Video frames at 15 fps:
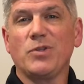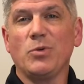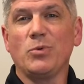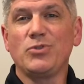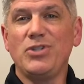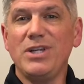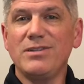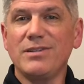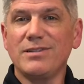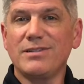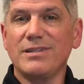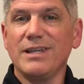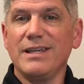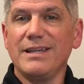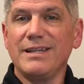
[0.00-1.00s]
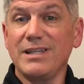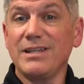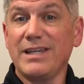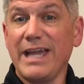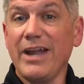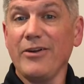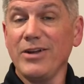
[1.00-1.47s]
Will Jesus
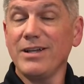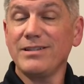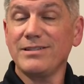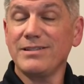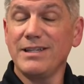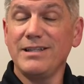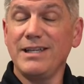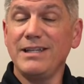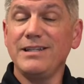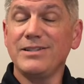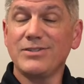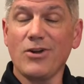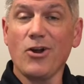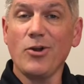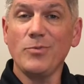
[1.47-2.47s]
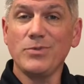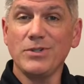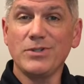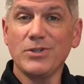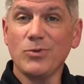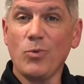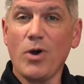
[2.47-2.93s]
carry us in his arms
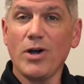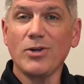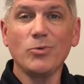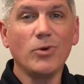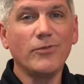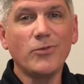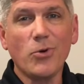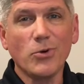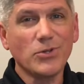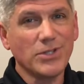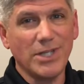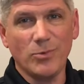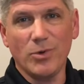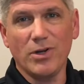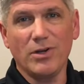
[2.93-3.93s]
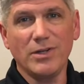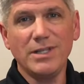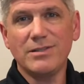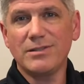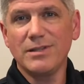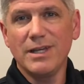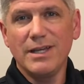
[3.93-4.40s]
into the water? Well, of course he will.
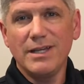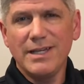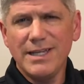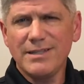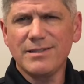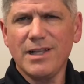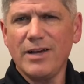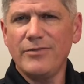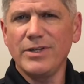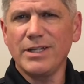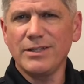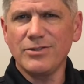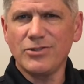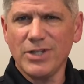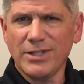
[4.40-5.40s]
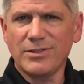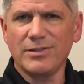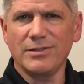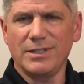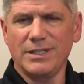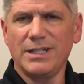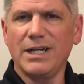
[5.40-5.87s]
He's loving and
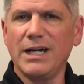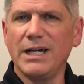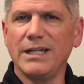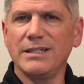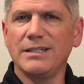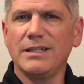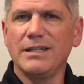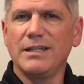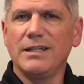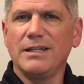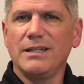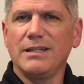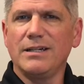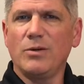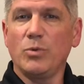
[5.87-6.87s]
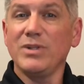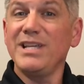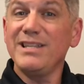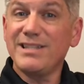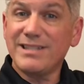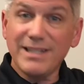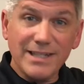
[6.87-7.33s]
gentle and kind. Will
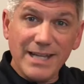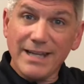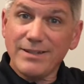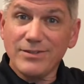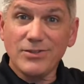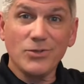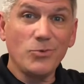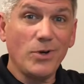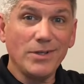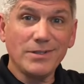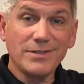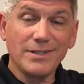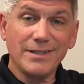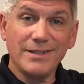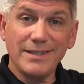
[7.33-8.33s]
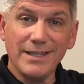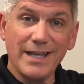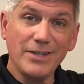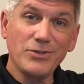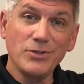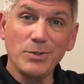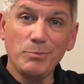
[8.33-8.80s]
he sit next to us at the
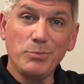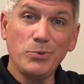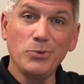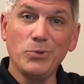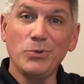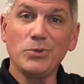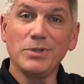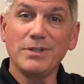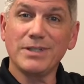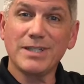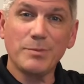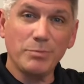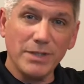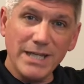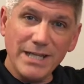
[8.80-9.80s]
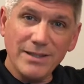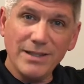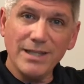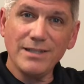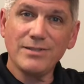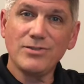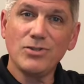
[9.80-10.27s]
edge of the pool and explain
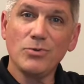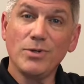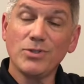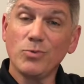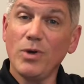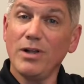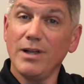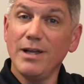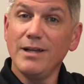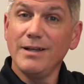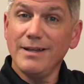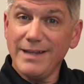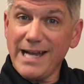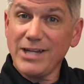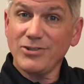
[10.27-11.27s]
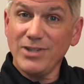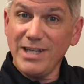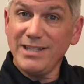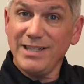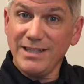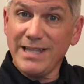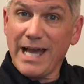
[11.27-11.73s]
things to us? Well, actually
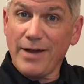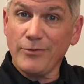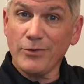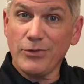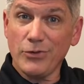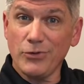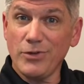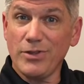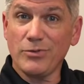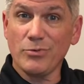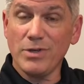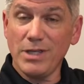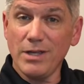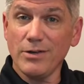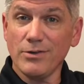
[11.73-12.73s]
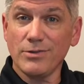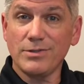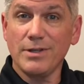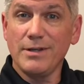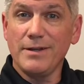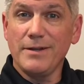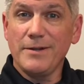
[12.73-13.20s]
he did that for 33 years.